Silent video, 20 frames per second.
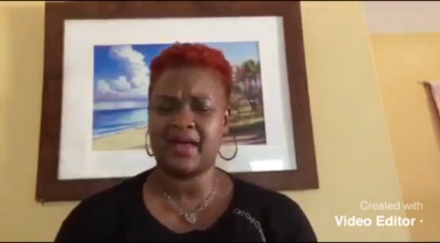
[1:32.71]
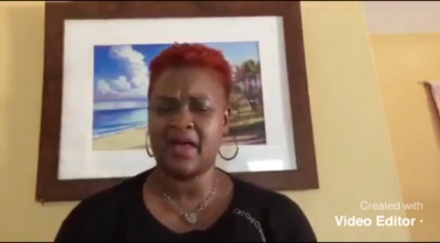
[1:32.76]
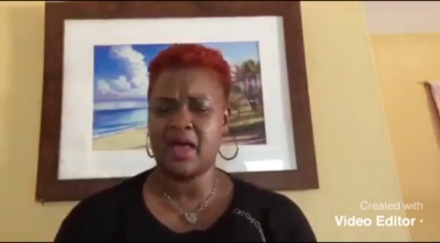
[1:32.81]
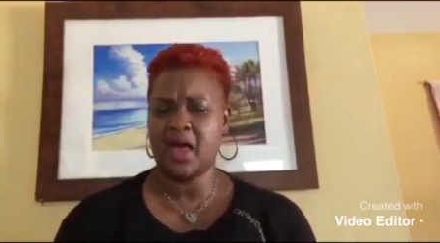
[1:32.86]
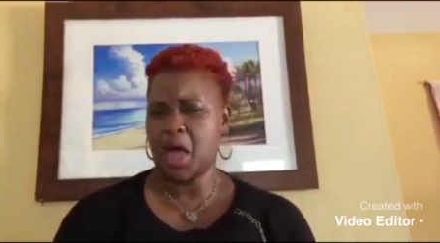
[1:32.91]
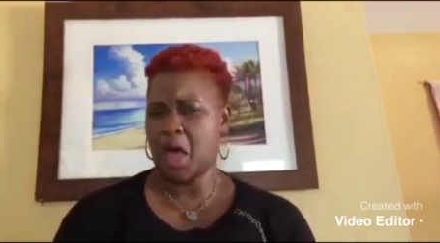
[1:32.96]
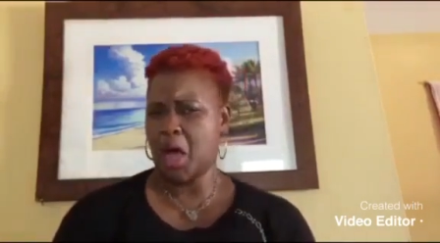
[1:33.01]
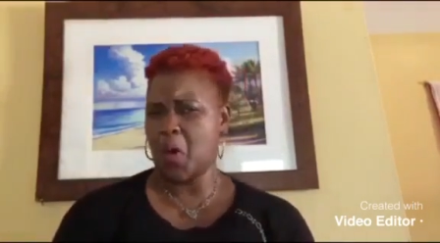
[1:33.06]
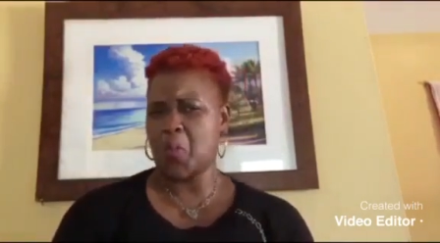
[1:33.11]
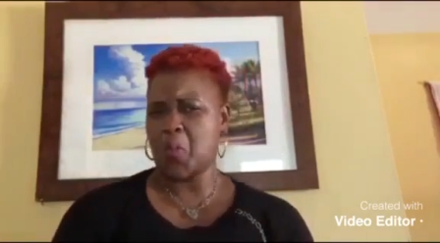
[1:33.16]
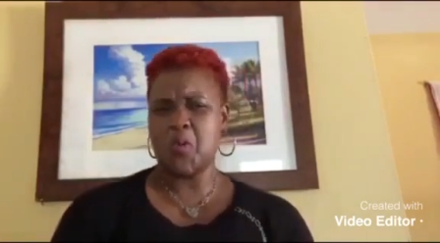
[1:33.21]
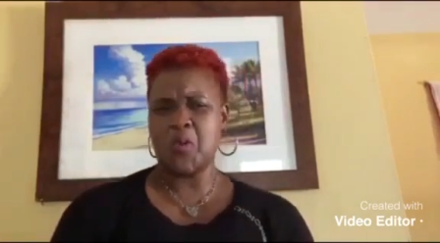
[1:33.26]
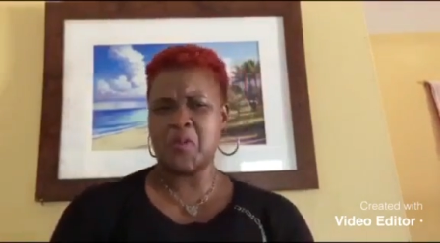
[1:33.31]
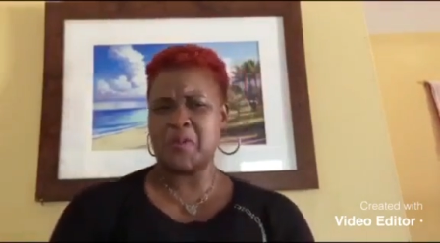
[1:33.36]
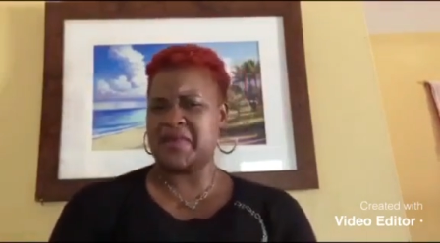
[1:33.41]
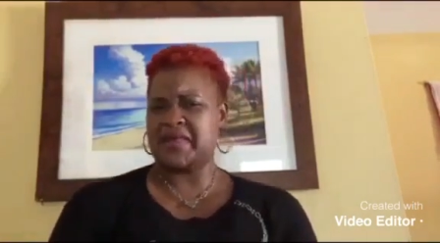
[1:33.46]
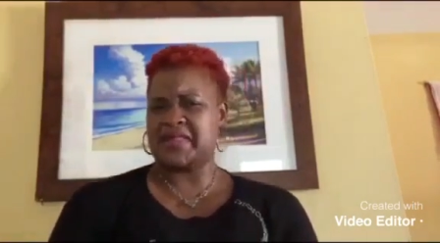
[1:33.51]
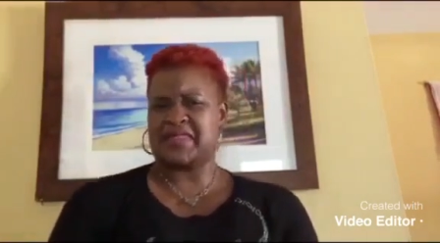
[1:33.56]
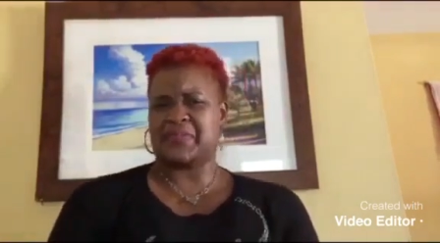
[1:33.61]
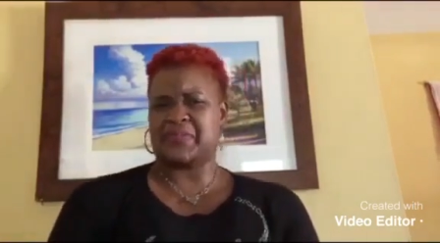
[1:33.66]
A woman's
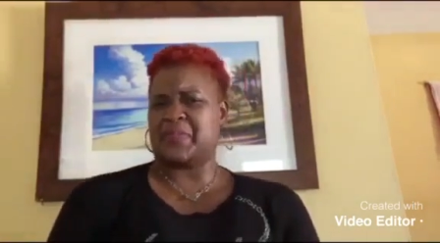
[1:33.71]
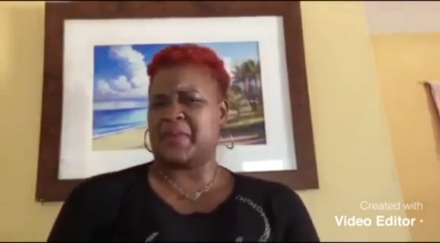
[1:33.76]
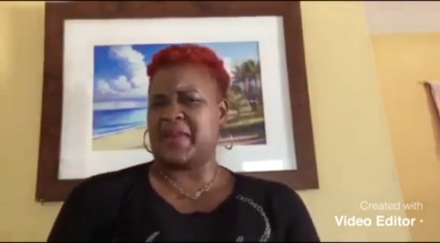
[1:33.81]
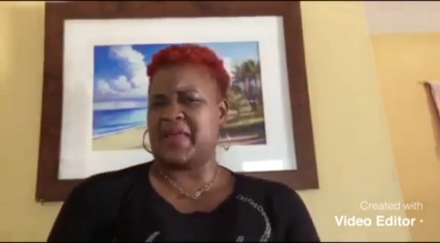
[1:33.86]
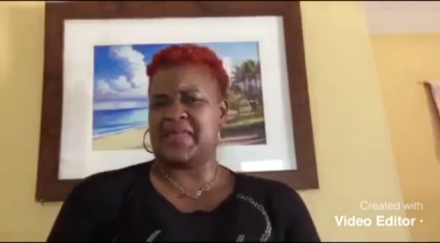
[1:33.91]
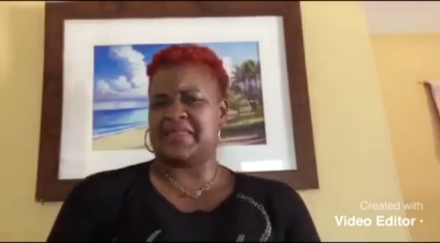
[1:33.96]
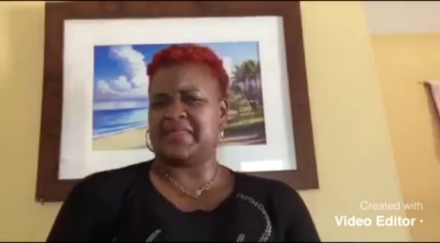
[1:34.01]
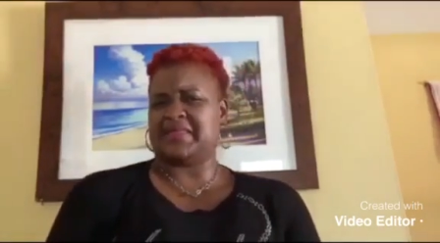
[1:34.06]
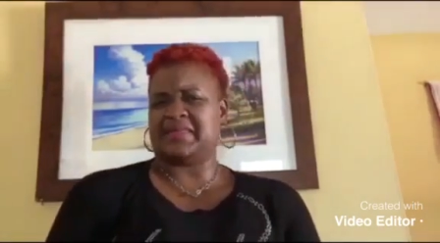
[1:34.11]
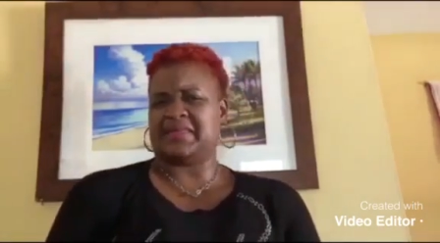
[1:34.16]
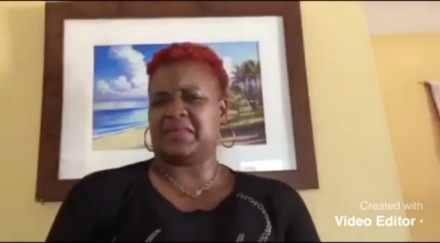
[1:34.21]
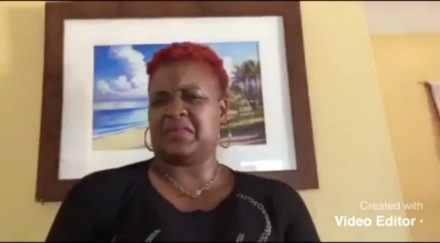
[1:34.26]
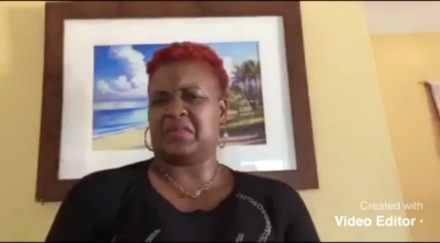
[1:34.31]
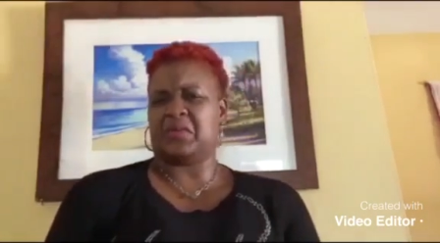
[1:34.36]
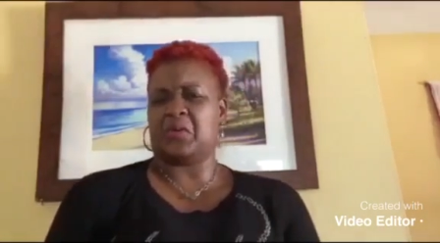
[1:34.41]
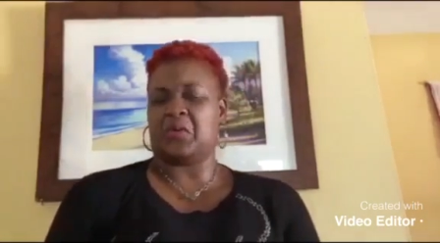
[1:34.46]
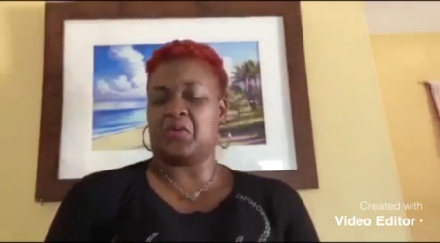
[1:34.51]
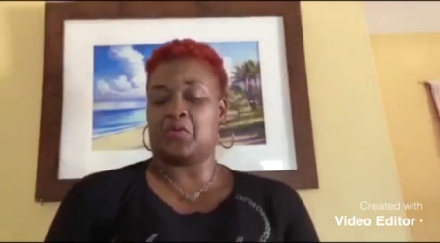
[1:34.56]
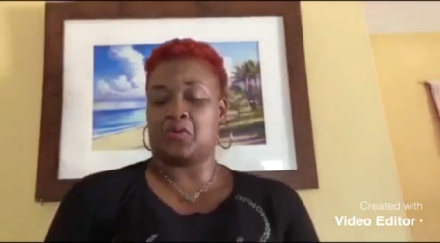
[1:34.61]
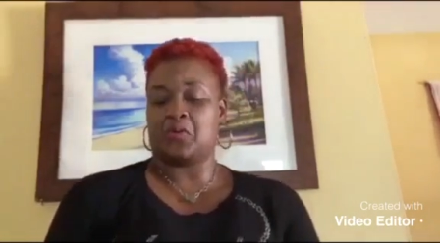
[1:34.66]
place is in the
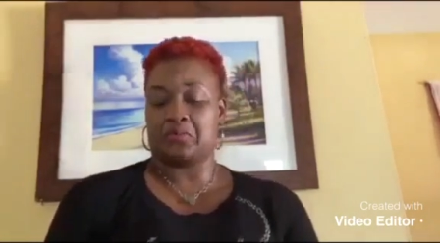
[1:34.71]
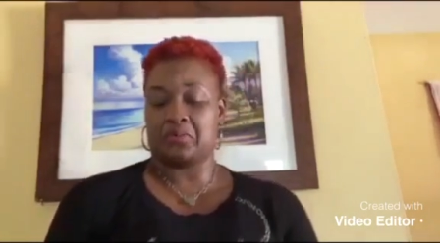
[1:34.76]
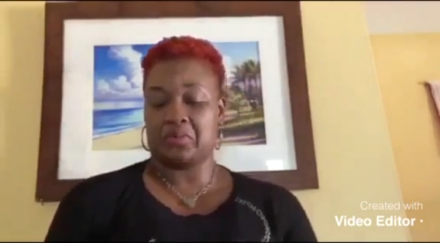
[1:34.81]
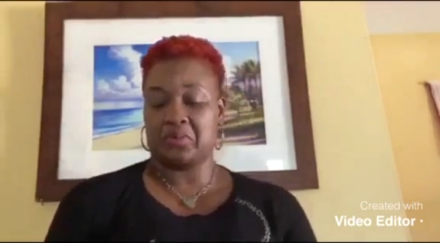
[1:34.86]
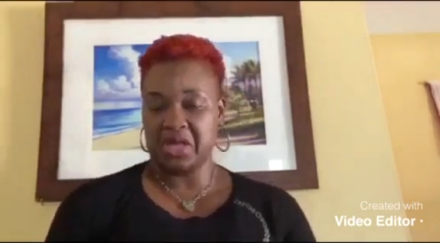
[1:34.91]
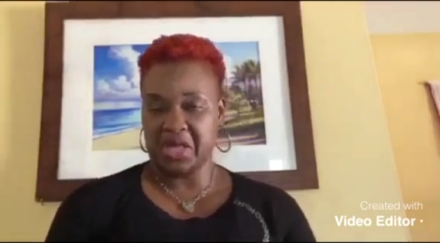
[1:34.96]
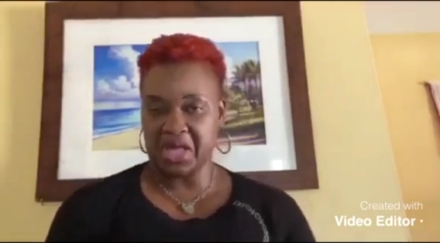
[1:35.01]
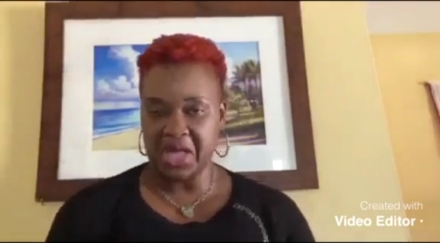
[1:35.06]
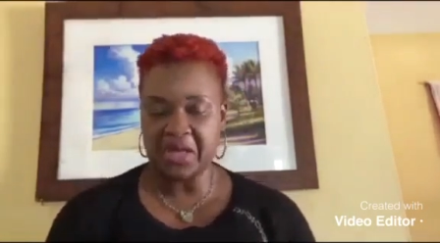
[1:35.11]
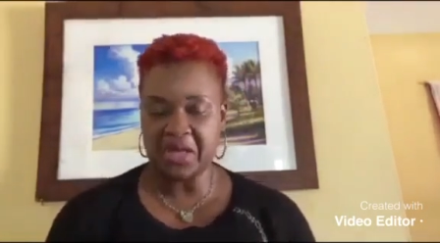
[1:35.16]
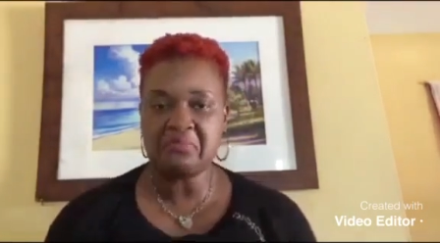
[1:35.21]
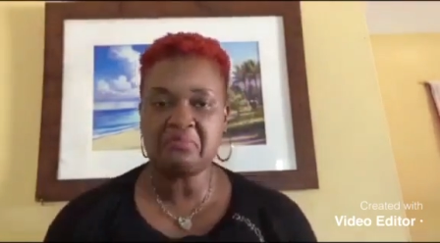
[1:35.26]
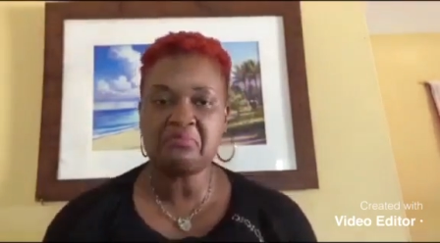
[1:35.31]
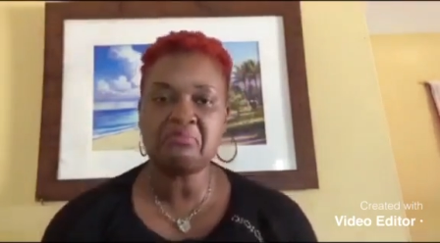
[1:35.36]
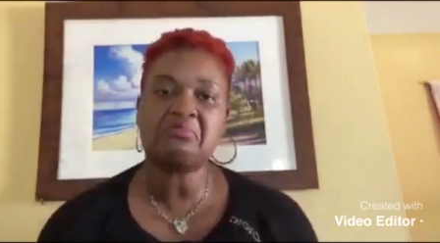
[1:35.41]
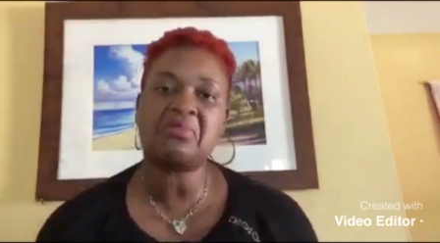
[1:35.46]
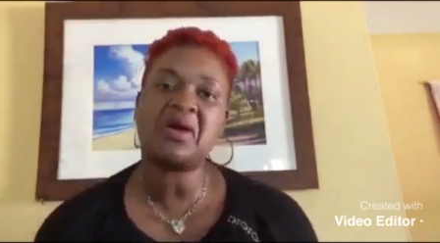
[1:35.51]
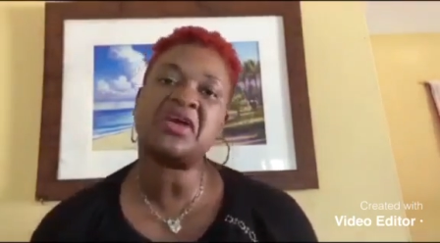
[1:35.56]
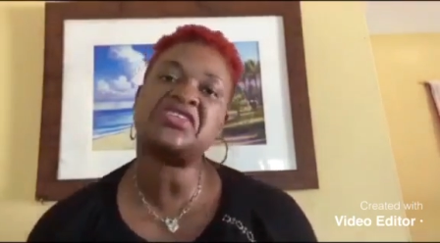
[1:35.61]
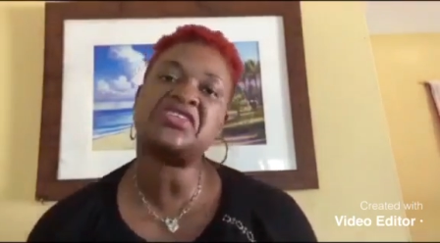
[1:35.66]
home.
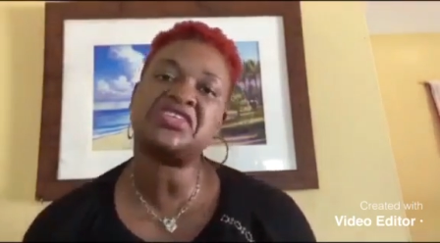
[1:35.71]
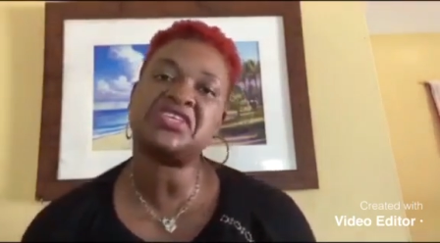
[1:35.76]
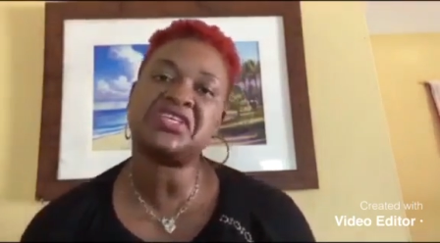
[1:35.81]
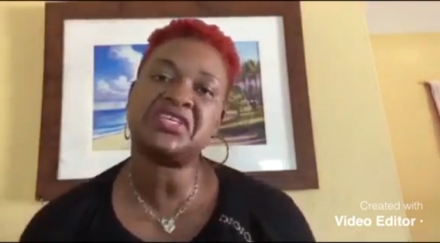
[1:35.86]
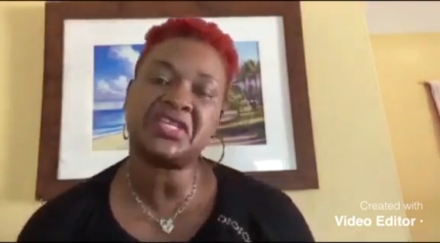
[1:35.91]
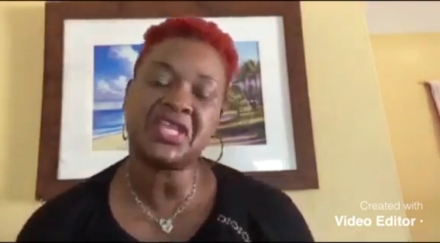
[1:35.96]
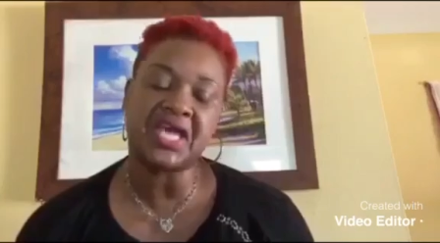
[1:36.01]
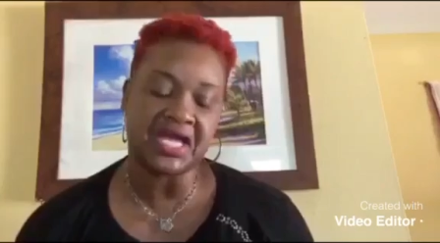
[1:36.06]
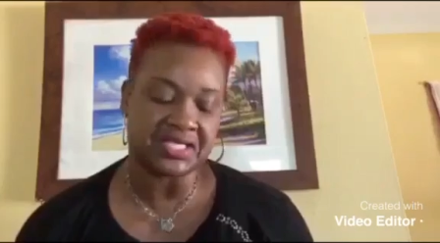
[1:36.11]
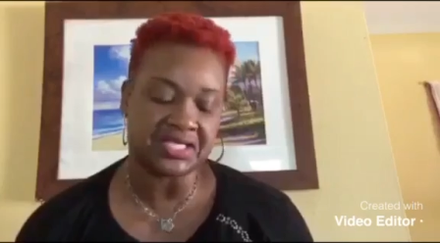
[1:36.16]
Imagine that.